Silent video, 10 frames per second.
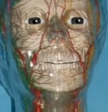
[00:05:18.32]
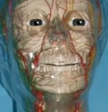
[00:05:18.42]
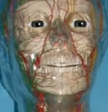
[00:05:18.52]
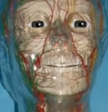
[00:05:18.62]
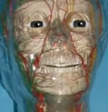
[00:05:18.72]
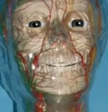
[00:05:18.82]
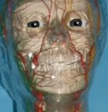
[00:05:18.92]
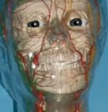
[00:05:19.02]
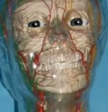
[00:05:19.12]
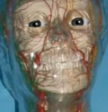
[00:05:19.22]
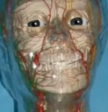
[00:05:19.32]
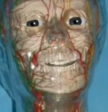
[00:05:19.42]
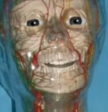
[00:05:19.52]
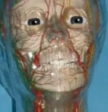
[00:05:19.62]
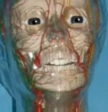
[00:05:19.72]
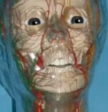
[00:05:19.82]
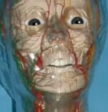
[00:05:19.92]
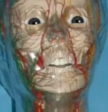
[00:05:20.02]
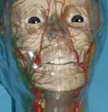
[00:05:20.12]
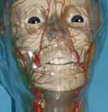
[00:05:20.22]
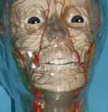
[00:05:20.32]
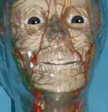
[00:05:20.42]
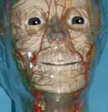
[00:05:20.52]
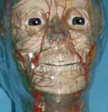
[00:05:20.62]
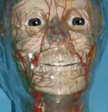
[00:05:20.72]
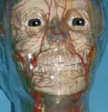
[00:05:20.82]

Candy contains lots of sugar, but you